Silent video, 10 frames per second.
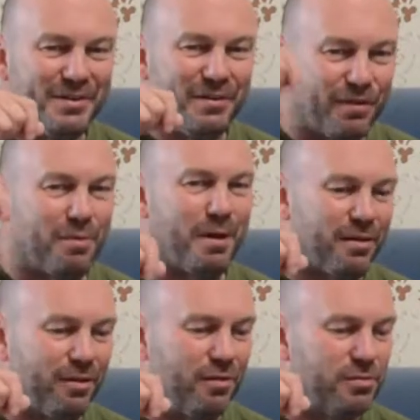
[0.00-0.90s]
If you get a
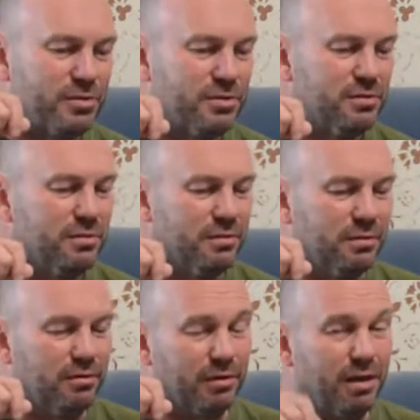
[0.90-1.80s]
bag of those,
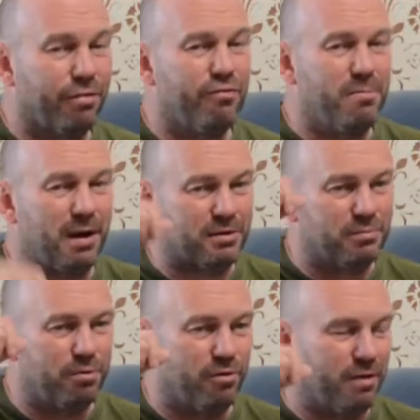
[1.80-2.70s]
I'll get three bags
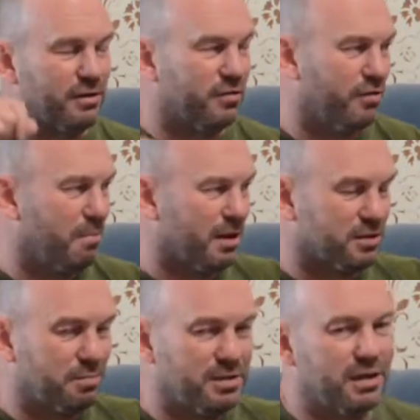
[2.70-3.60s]
of pork rinds, three
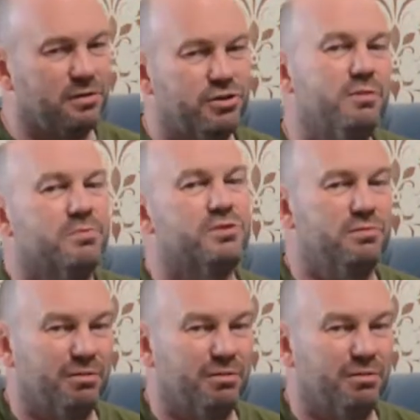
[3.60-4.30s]
bags of potato chips.